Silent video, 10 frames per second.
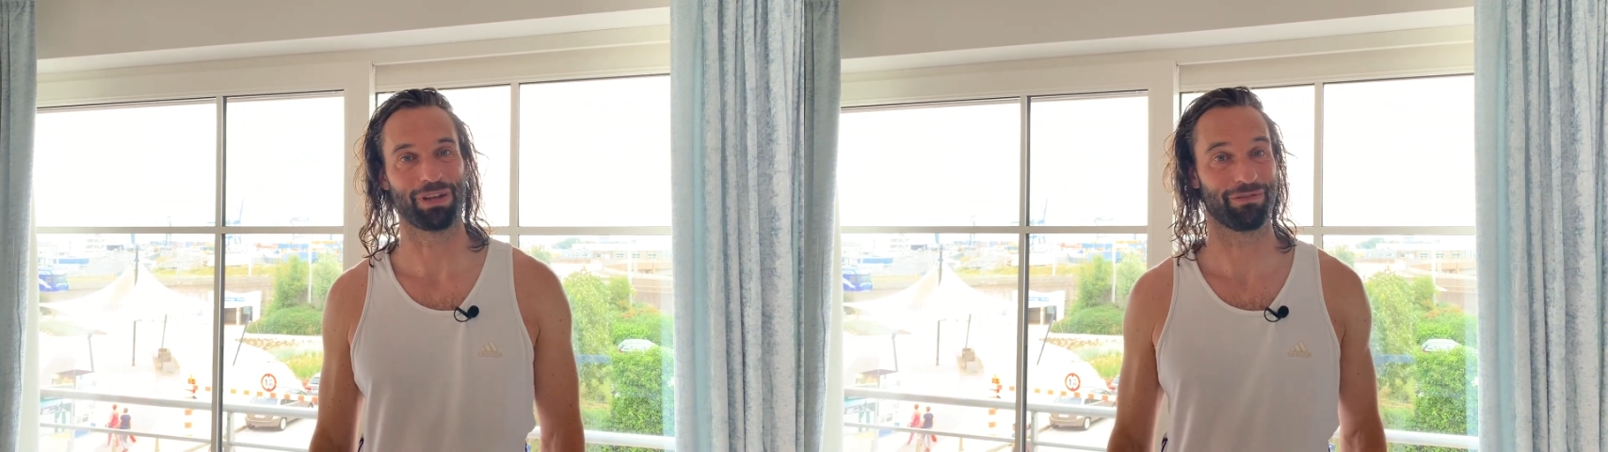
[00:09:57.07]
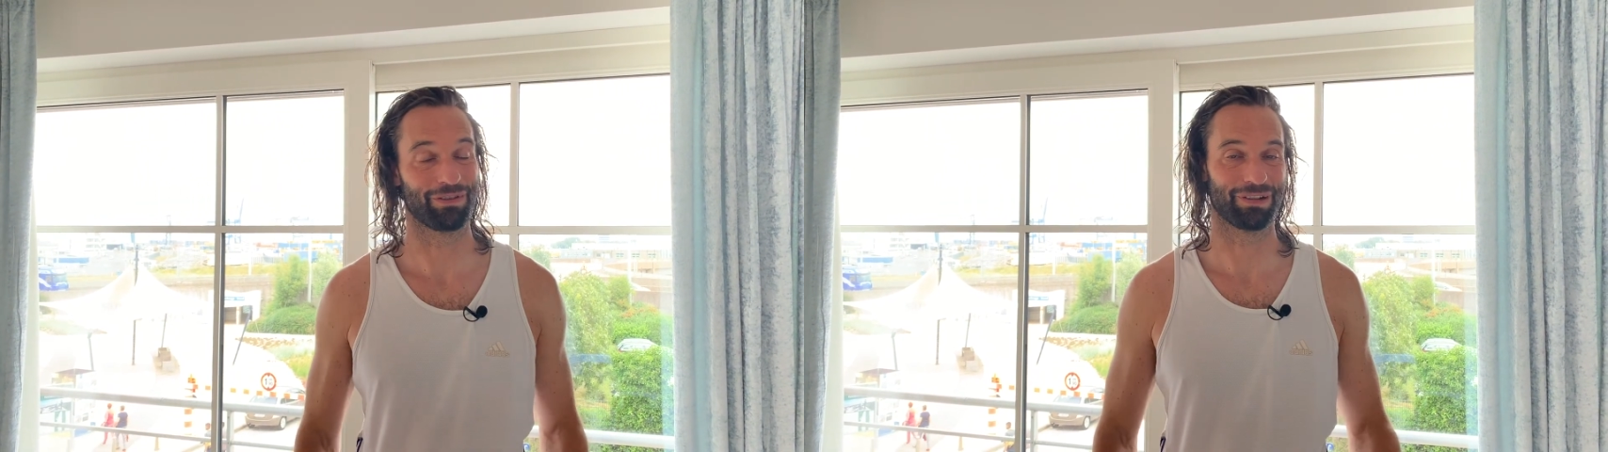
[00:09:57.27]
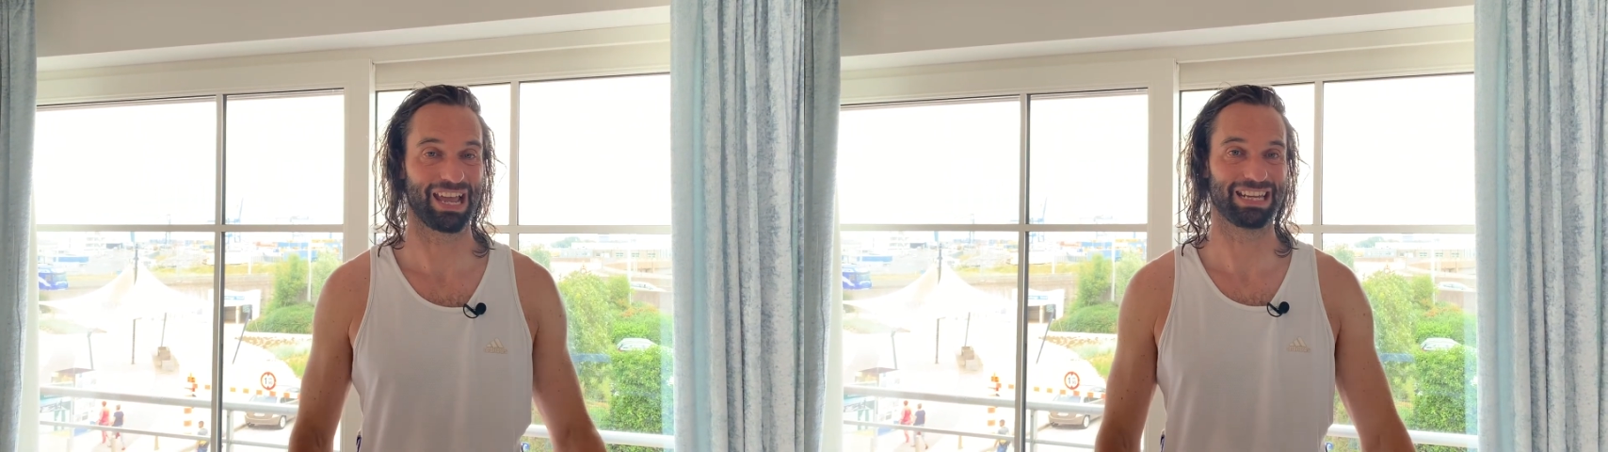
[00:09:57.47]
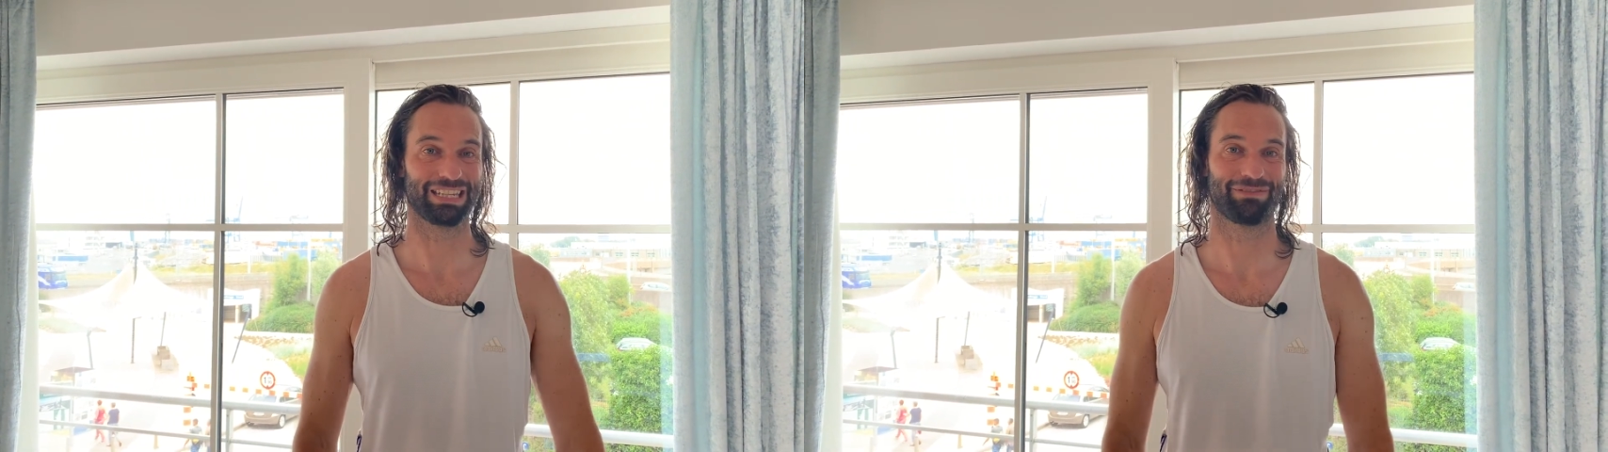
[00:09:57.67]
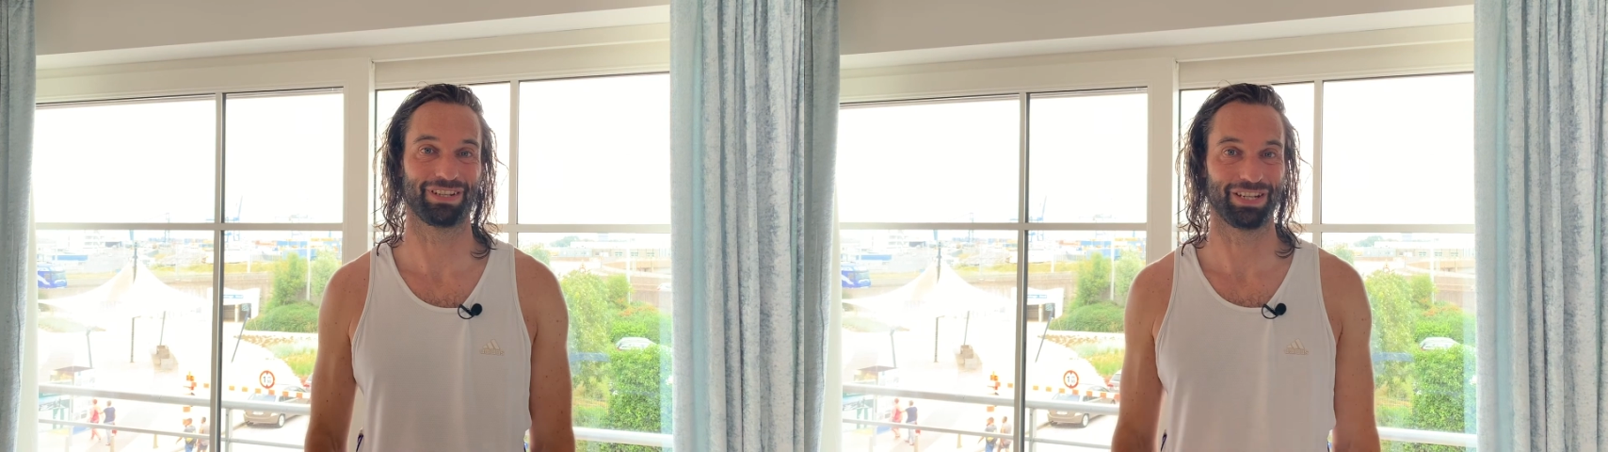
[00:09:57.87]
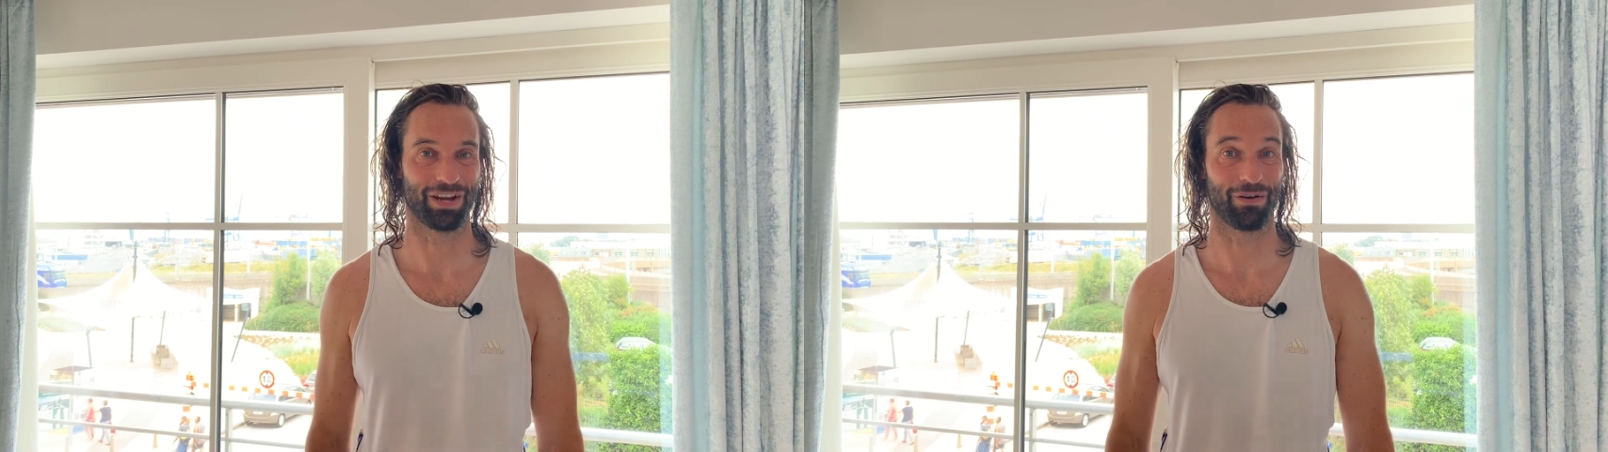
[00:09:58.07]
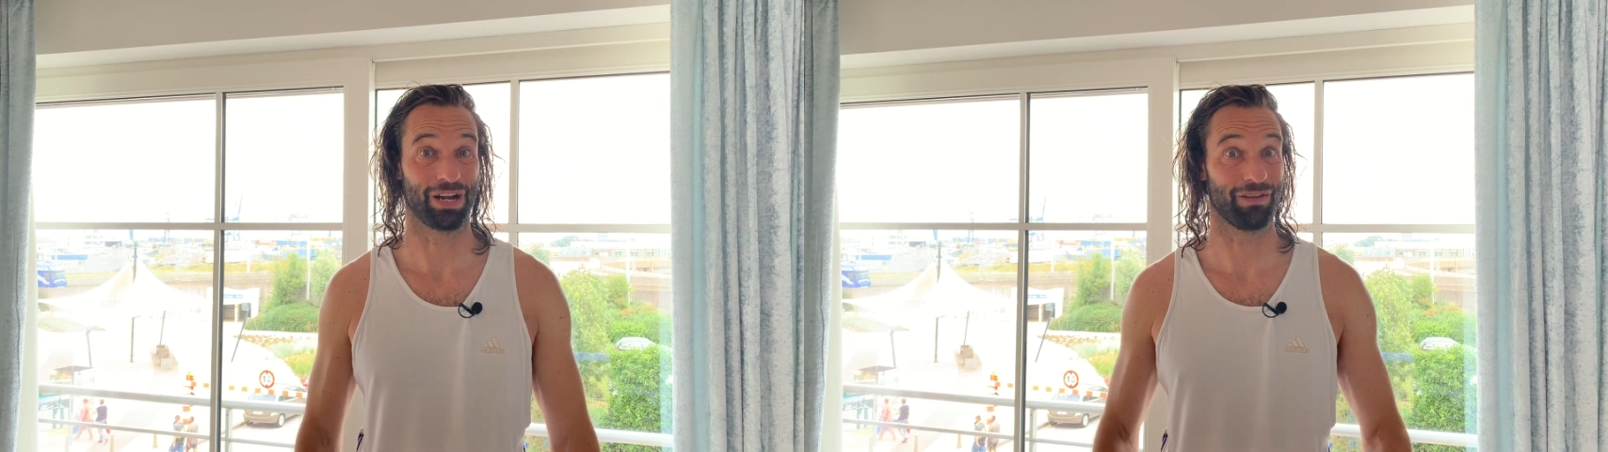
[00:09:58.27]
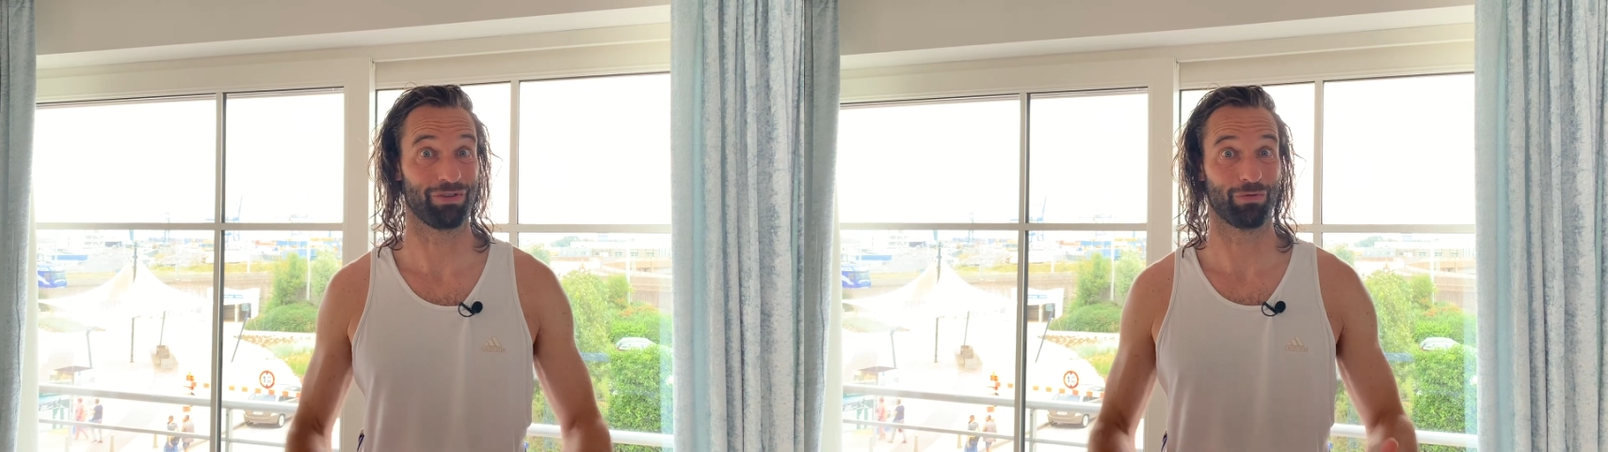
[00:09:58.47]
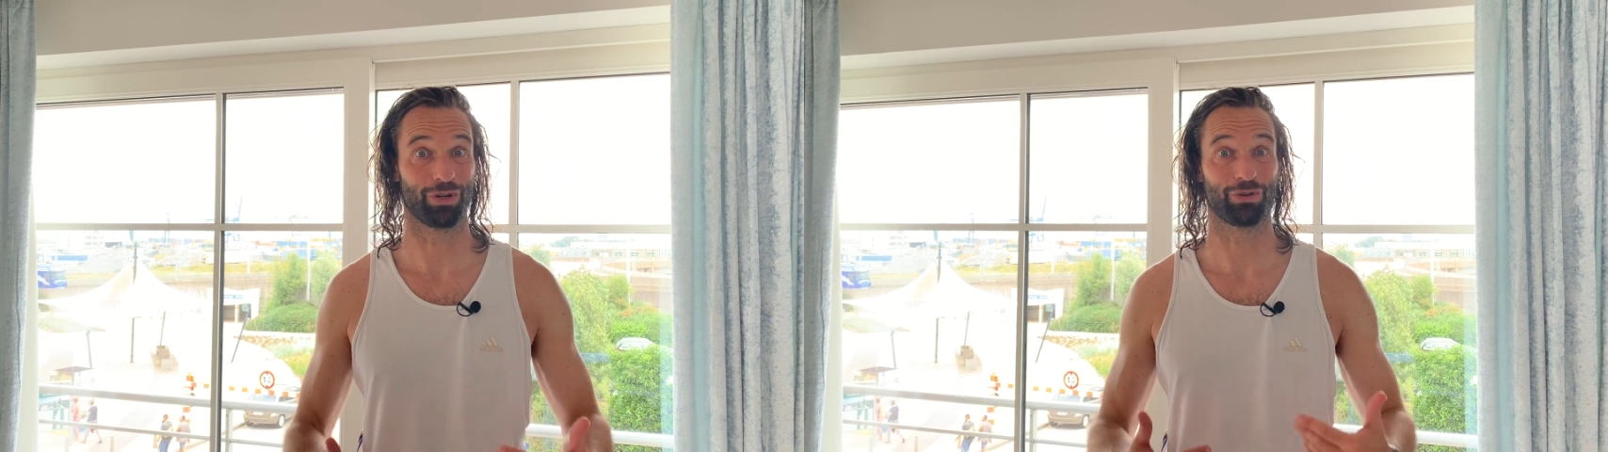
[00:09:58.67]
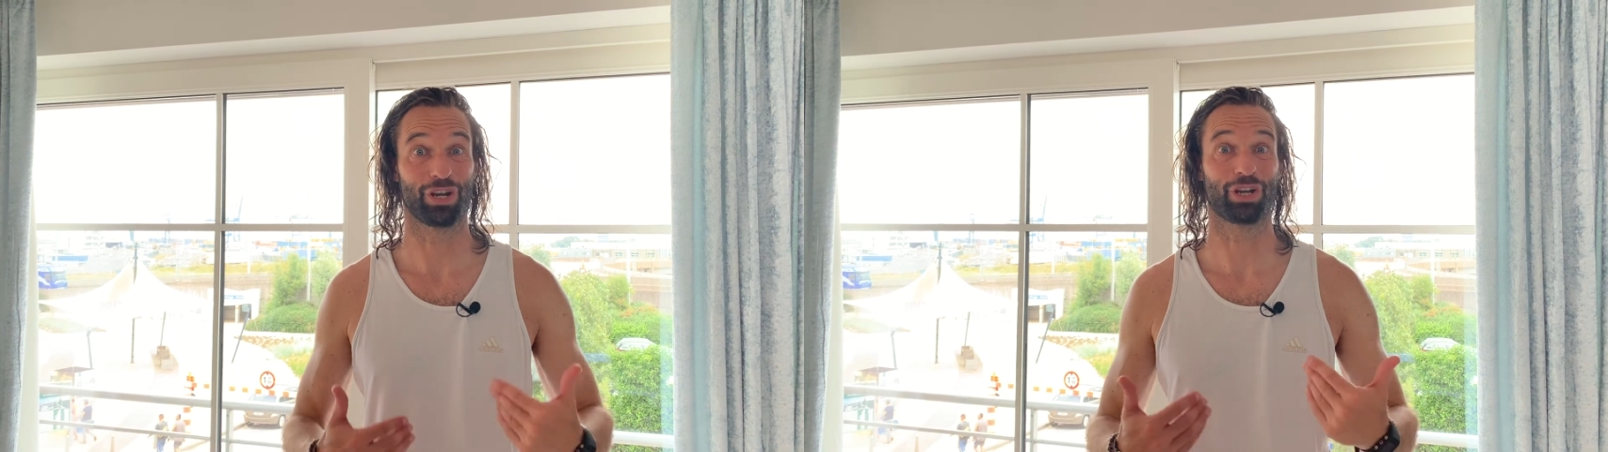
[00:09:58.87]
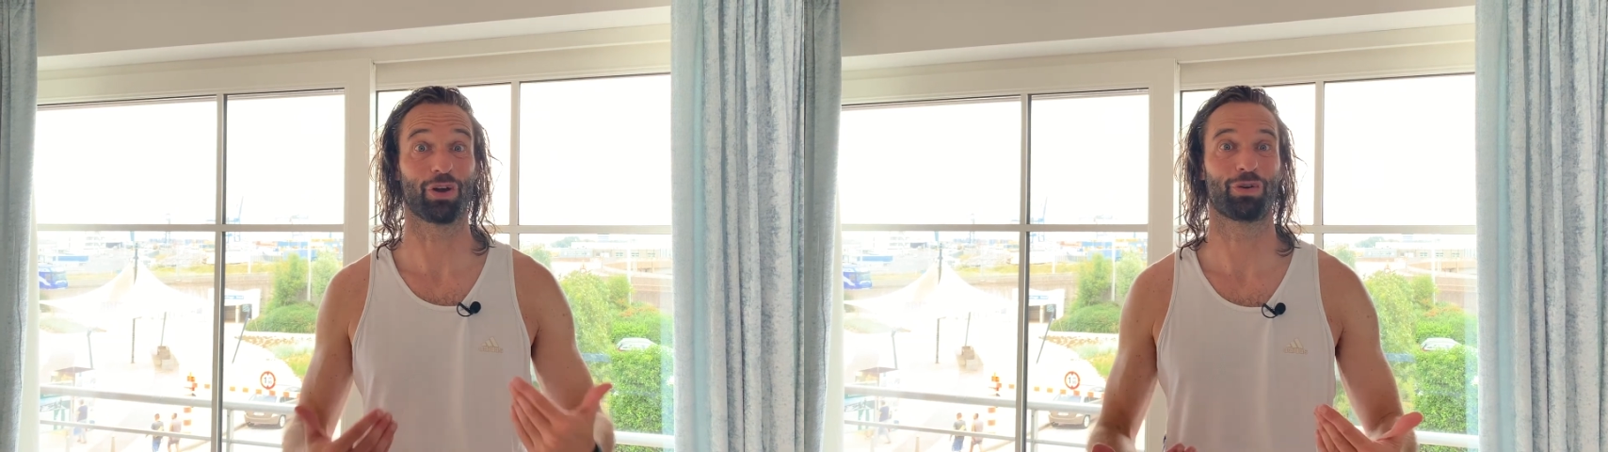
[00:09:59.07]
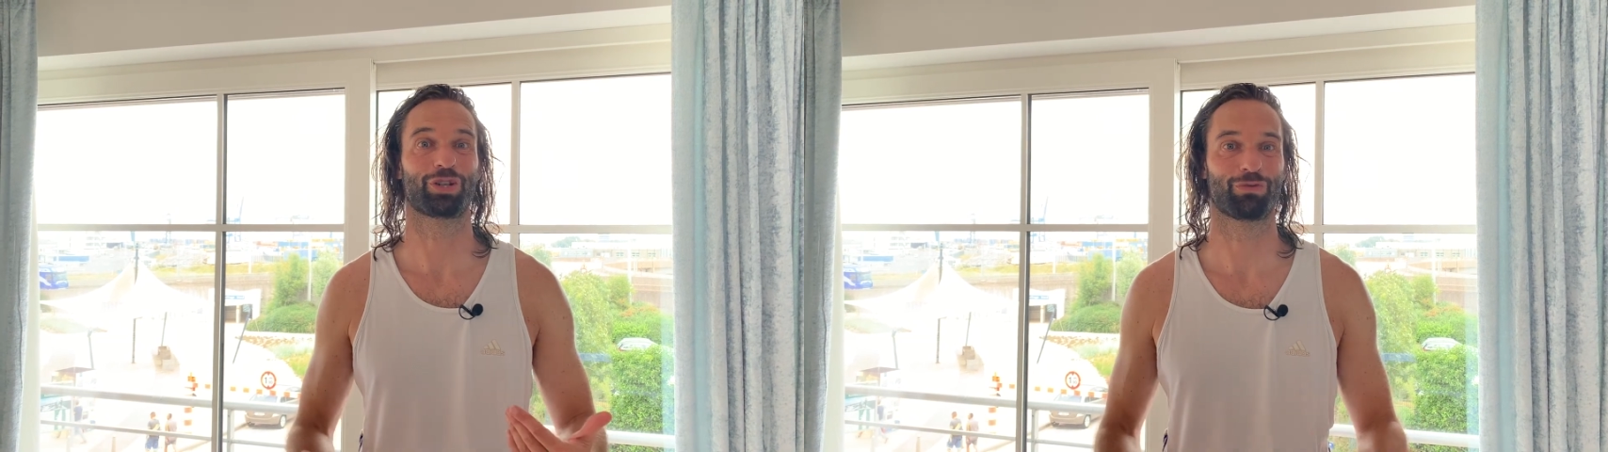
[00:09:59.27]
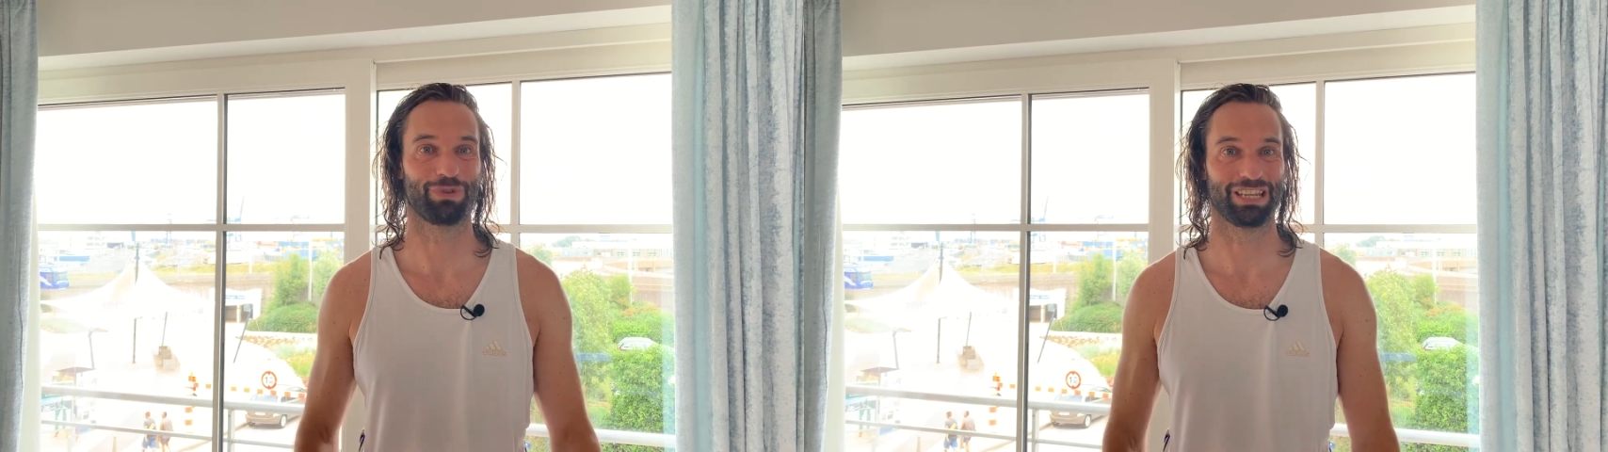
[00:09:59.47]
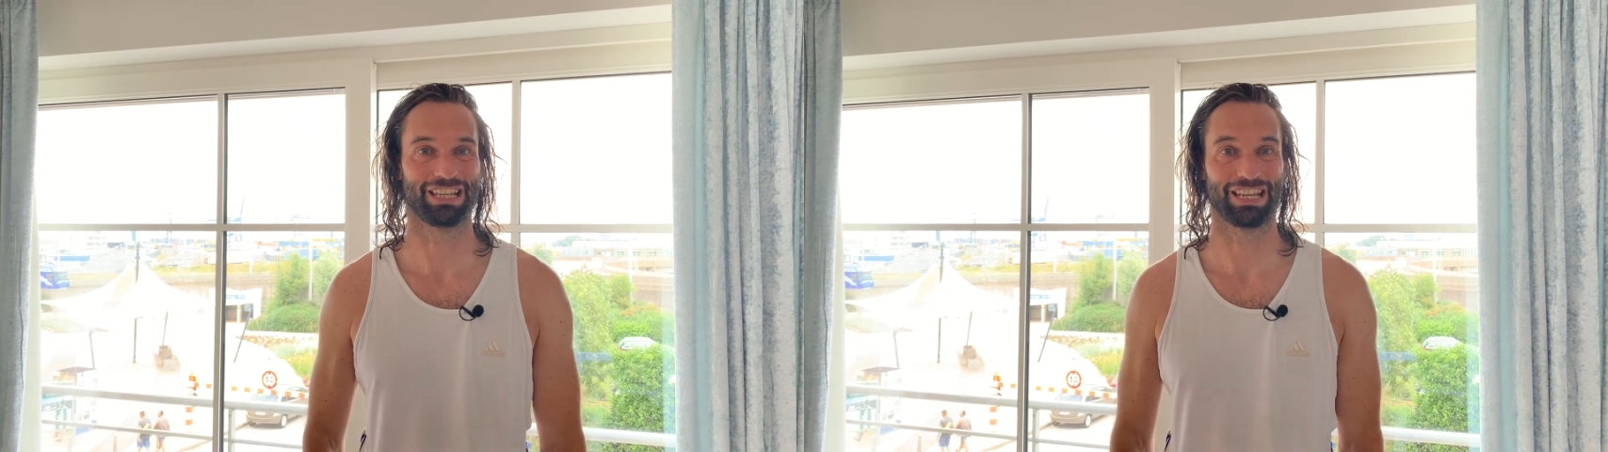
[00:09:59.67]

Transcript: if you like this video and if you want to encourage me